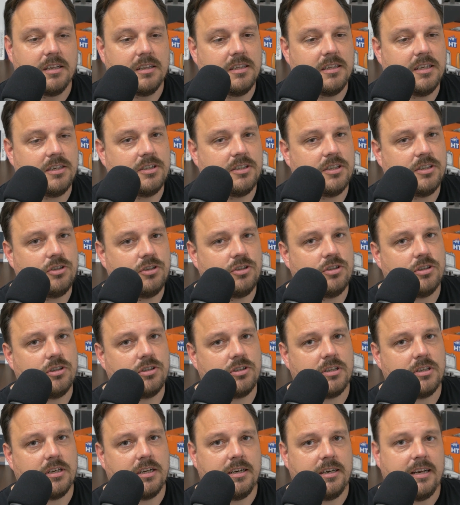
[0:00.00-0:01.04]
This is
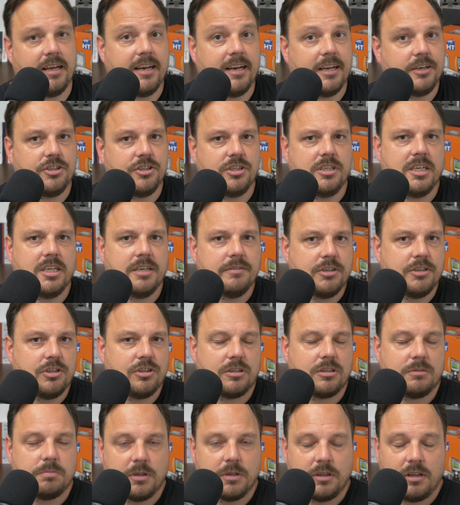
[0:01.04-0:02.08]
just an, an engineering
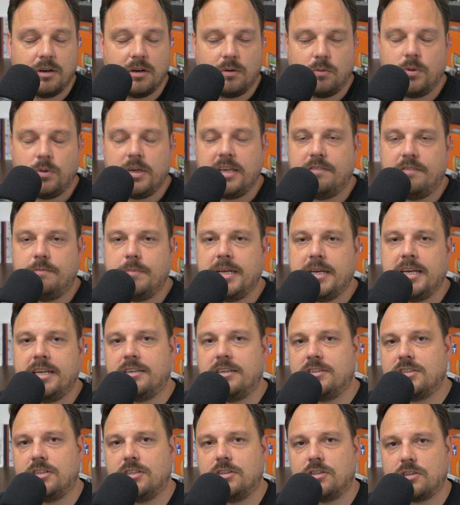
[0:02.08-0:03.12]
judgment that we've made
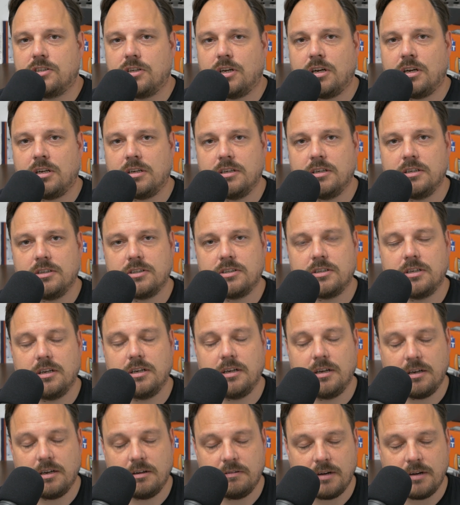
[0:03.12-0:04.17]
as installers
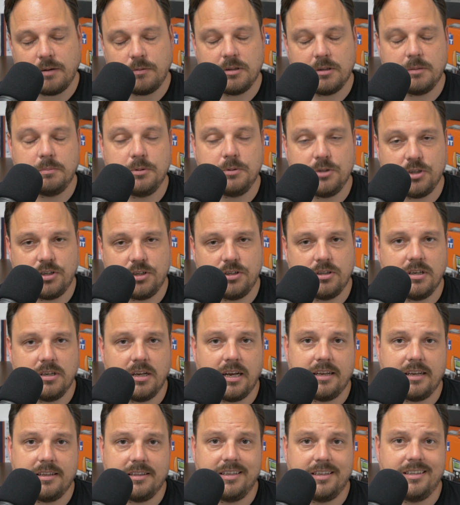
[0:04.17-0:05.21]
around the position
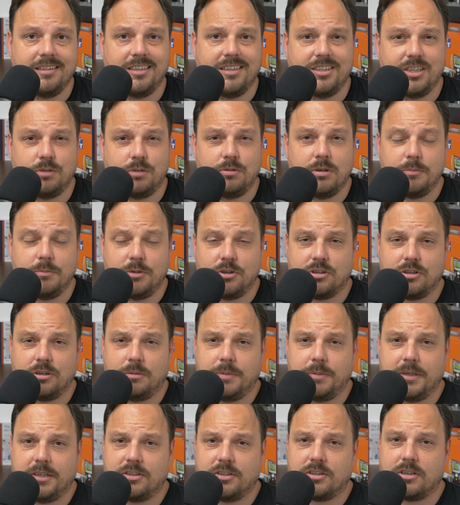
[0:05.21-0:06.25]
that I think this equipment should
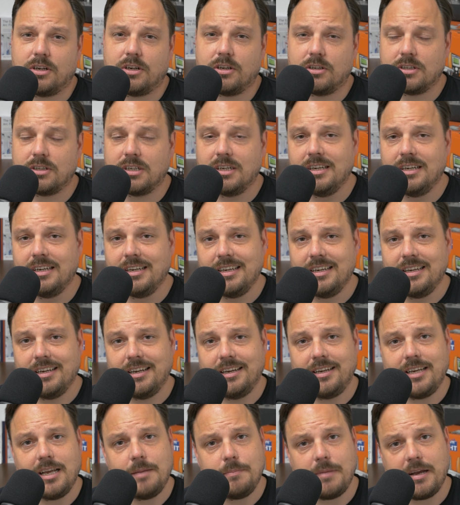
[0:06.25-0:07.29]
be installed.
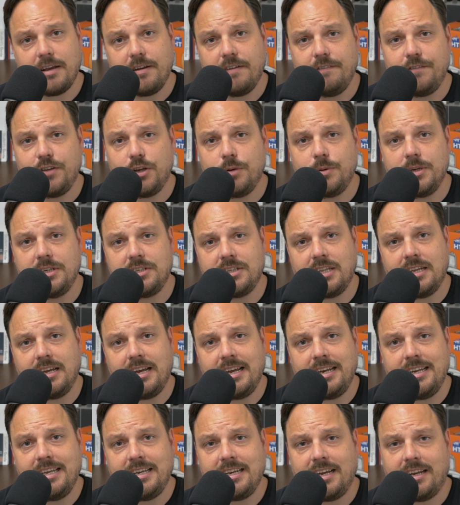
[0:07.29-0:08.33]
And again, my own view is that
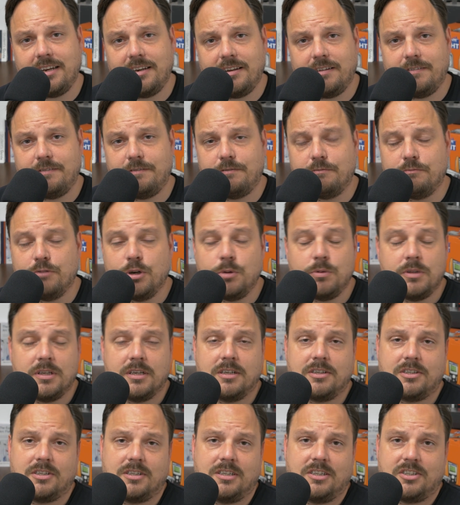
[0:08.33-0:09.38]
any kind of route
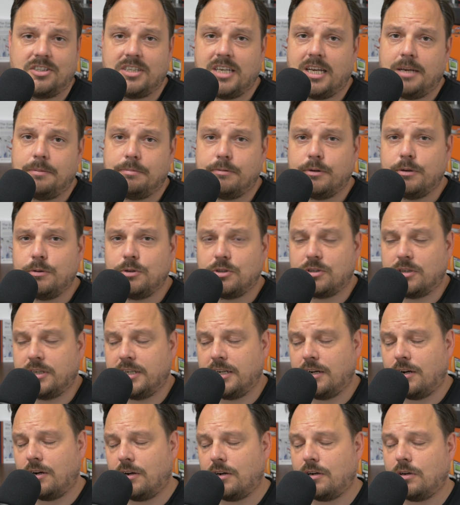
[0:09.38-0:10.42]
that's an escape route, so in
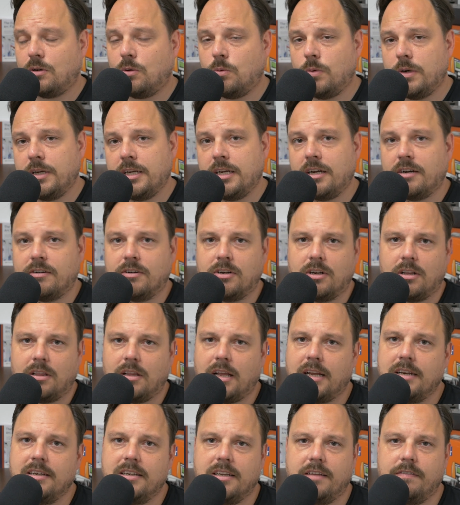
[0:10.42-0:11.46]
a hallway or on a
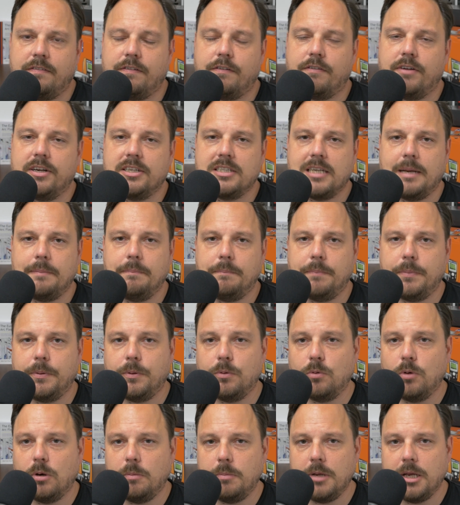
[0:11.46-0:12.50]
landing, for
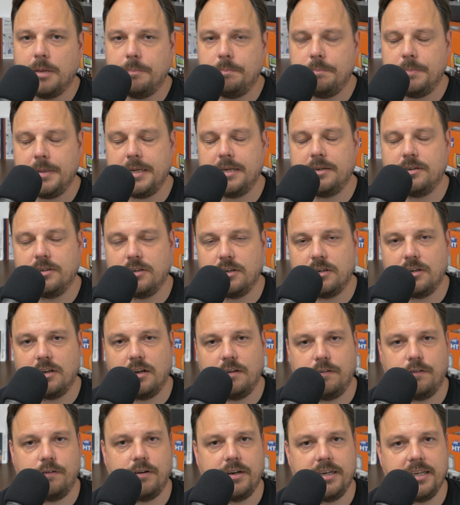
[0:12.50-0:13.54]
example, would be a big no-no
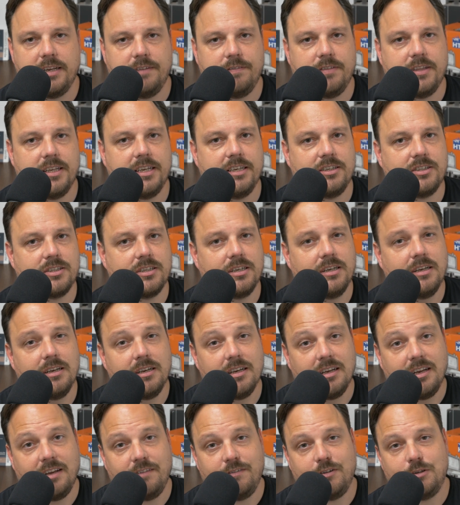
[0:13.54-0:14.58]
for any of this.
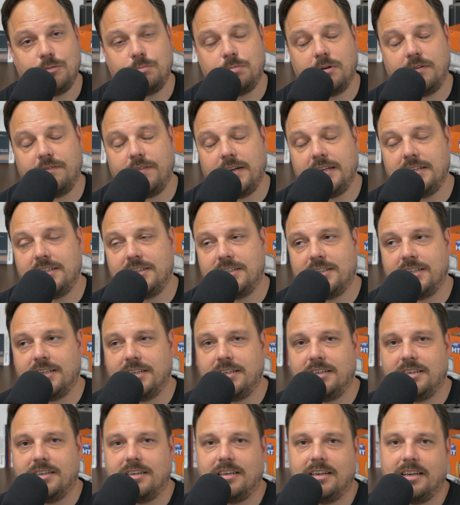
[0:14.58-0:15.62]
If it's
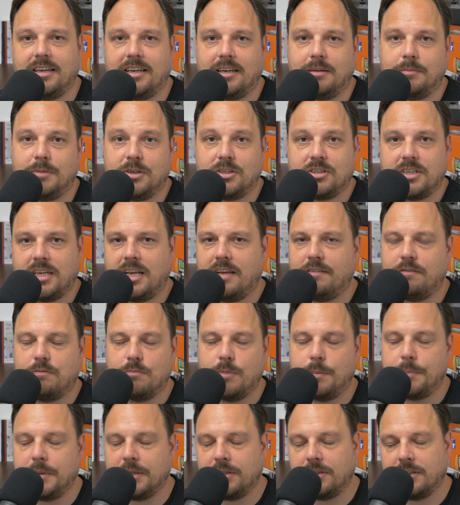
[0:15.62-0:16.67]
preventing um, escape from
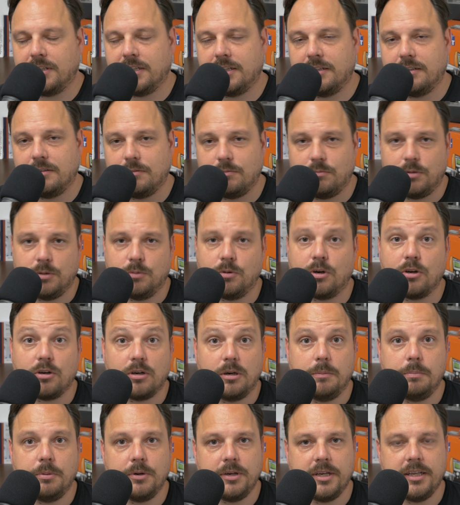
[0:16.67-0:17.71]
a building, we're not going
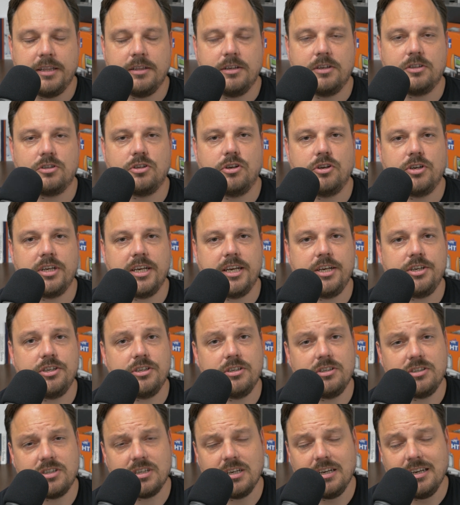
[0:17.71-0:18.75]
to put it in those
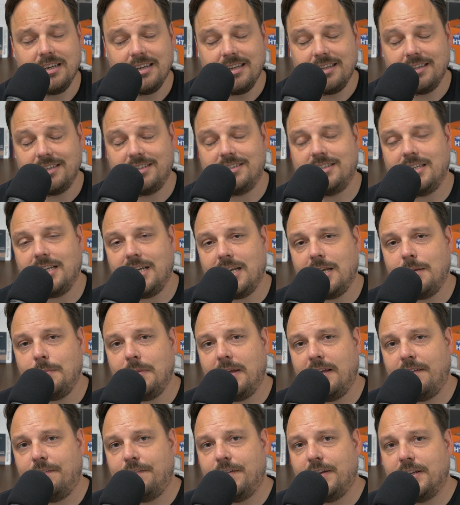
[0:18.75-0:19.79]
locations. The same
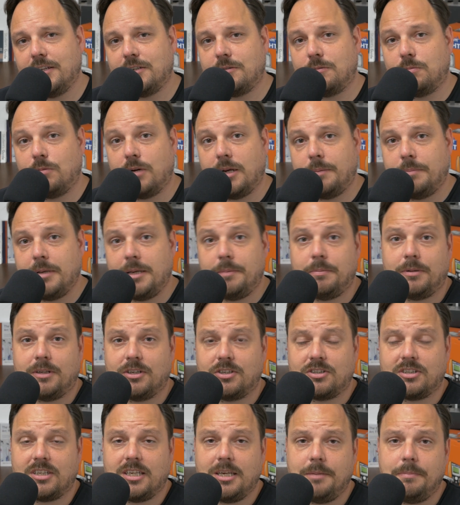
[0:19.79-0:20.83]
if it's where people are
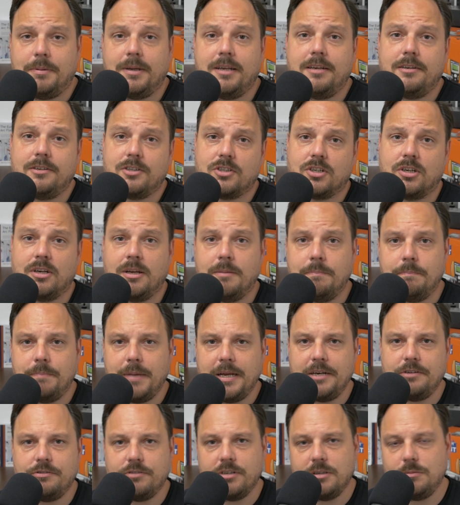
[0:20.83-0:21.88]
sleeping, so in
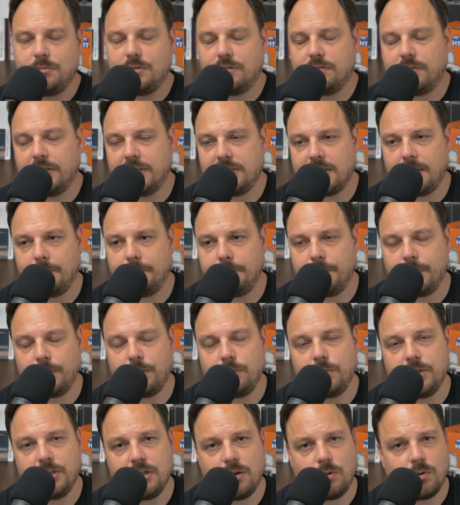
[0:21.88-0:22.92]
bedrooms, for
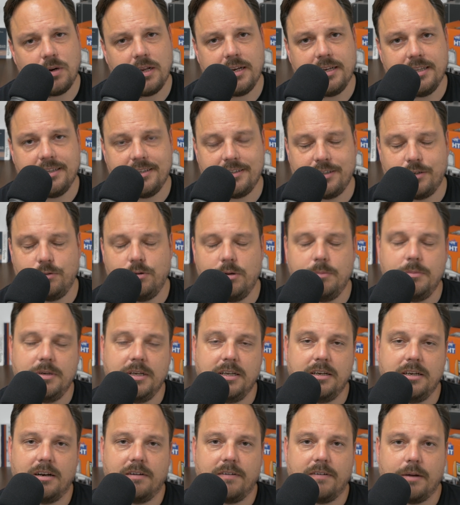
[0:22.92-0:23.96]
example, we don't want any of this equipment
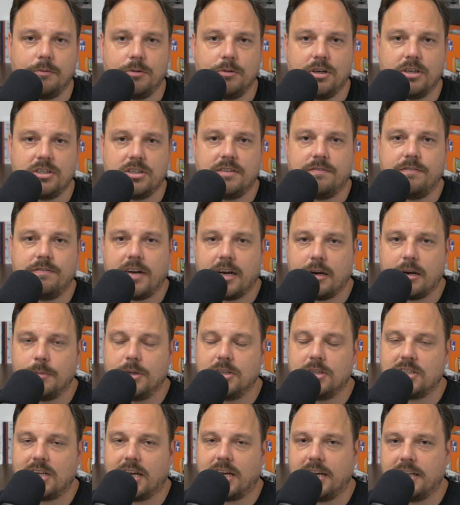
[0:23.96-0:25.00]
in and around those
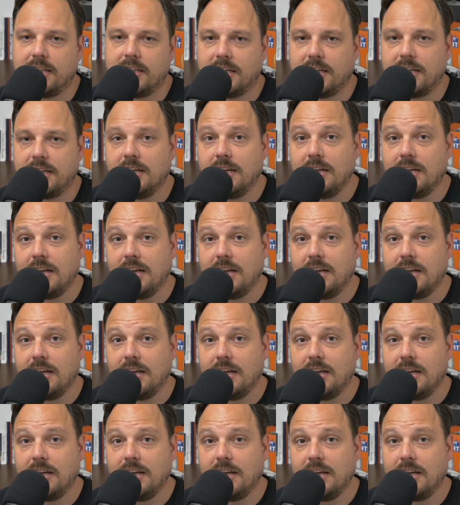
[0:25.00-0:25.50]
environments either.